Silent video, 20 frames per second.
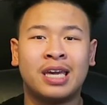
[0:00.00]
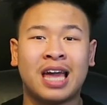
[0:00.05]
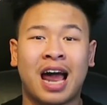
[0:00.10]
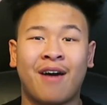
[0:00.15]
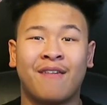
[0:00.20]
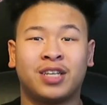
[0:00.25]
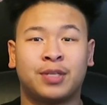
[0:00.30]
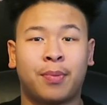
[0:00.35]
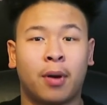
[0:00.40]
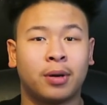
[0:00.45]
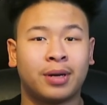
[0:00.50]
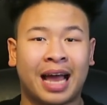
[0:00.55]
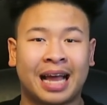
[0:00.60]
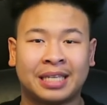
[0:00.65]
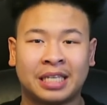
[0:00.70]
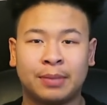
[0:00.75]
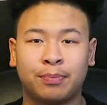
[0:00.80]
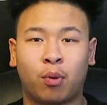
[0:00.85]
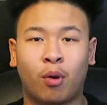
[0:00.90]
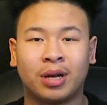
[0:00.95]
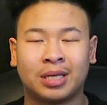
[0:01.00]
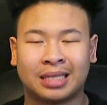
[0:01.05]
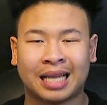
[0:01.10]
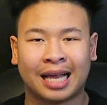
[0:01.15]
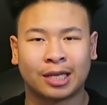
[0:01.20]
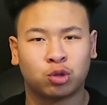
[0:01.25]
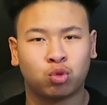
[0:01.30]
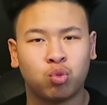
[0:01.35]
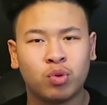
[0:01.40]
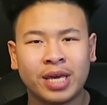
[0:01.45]
He averaged about 19 points
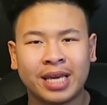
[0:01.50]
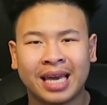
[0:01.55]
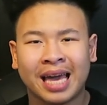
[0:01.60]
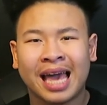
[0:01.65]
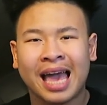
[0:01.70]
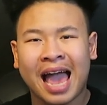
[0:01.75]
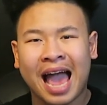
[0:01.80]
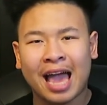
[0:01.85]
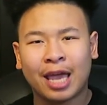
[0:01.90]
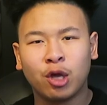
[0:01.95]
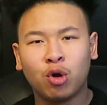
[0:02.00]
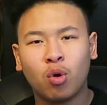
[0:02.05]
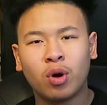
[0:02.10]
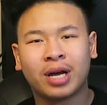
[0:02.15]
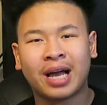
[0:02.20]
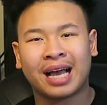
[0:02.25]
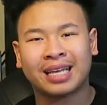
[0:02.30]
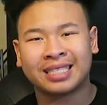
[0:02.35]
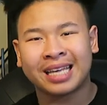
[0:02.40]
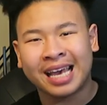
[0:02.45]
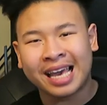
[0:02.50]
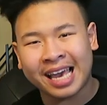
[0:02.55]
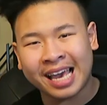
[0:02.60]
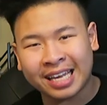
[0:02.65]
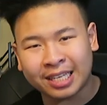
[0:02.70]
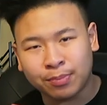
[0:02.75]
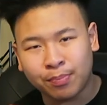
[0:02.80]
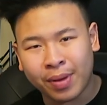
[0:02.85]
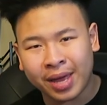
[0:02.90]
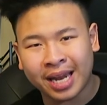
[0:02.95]
last week, and you know what, guys?
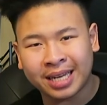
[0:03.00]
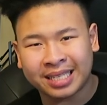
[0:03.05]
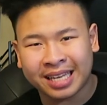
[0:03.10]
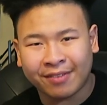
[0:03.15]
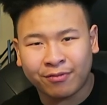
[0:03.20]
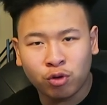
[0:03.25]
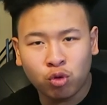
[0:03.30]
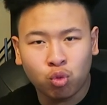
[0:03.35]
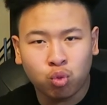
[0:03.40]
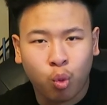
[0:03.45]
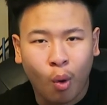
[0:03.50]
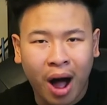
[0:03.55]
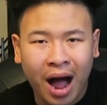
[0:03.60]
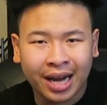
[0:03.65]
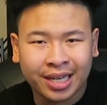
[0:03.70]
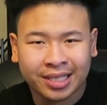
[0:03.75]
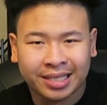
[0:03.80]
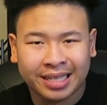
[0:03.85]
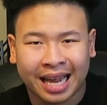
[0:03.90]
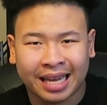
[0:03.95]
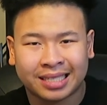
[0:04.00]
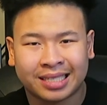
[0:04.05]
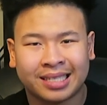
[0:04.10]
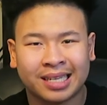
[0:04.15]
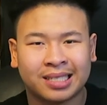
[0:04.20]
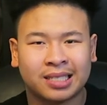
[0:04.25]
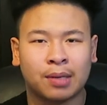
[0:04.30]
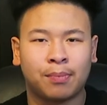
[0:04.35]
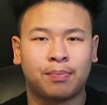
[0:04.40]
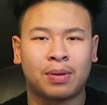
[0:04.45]
His minutes, if you watch that
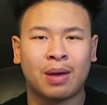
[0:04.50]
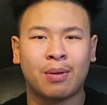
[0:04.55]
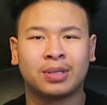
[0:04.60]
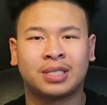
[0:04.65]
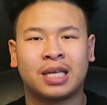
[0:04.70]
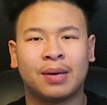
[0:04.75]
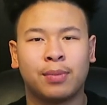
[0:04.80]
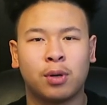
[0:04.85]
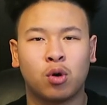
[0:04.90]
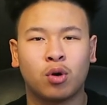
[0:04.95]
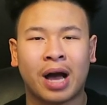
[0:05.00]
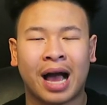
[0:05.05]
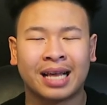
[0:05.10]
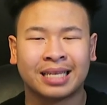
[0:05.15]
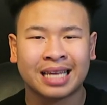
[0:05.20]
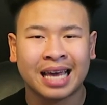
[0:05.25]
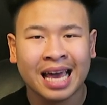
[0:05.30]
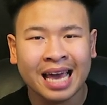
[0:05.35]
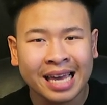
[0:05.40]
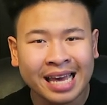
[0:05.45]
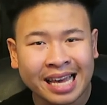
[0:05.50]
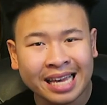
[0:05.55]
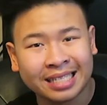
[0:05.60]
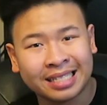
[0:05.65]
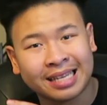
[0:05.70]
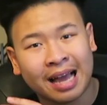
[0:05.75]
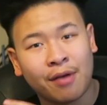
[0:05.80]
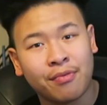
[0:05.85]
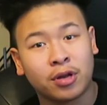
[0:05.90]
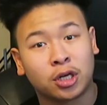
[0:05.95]
system play with Thibodeau, guys, he
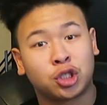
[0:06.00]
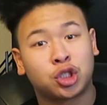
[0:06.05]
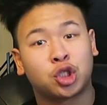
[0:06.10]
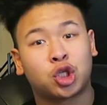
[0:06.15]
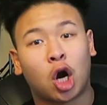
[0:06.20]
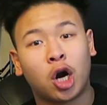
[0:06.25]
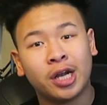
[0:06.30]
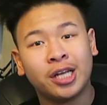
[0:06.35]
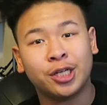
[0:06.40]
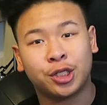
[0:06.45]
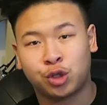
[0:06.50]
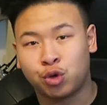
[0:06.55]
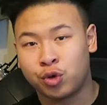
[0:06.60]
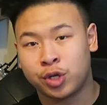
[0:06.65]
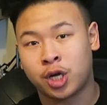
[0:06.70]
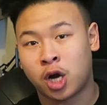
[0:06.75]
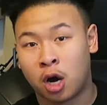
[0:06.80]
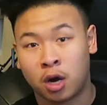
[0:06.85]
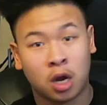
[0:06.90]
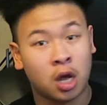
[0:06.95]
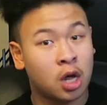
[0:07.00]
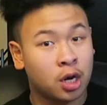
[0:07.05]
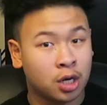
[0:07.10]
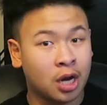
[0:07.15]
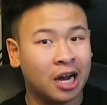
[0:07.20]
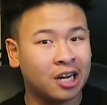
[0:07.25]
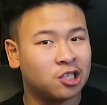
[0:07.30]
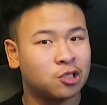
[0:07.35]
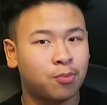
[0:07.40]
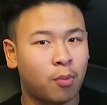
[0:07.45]
is now their starting shooting guard,
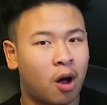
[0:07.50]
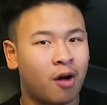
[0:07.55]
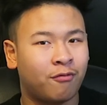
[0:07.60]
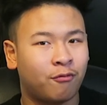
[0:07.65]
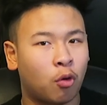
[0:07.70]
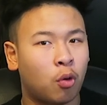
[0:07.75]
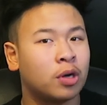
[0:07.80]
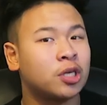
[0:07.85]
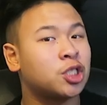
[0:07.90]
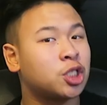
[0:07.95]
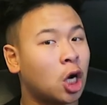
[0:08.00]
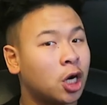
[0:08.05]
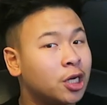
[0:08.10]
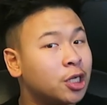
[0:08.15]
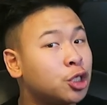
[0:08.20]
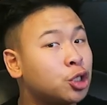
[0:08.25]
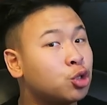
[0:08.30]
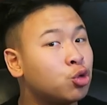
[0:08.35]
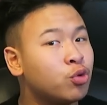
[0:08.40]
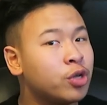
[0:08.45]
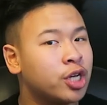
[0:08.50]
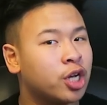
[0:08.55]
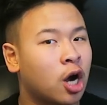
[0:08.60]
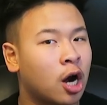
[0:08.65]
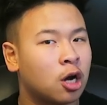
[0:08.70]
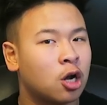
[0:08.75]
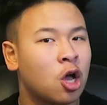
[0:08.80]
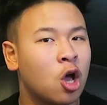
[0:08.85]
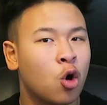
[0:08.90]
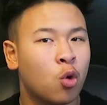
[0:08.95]
not small forward, starting shooting
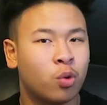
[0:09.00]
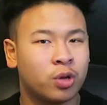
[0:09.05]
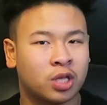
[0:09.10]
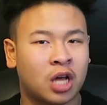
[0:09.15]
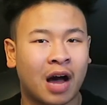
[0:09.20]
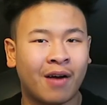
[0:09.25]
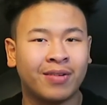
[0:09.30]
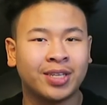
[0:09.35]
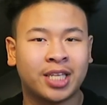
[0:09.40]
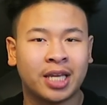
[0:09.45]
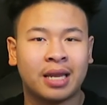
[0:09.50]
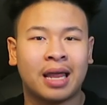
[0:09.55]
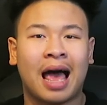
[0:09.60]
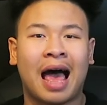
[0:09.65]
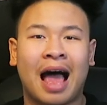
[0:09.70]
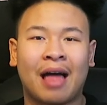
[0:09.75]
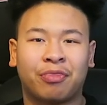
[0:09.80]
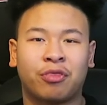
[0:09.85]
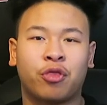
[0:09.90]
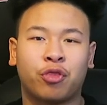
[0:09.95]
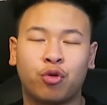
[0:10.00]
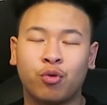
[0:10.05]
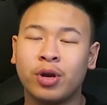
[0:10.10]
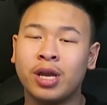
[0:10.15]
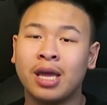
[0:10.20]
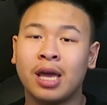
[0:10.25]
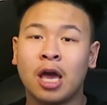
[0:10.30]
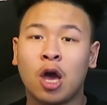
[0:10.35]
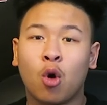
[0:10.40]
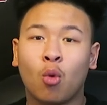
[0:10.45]
guard with Covington at the 3,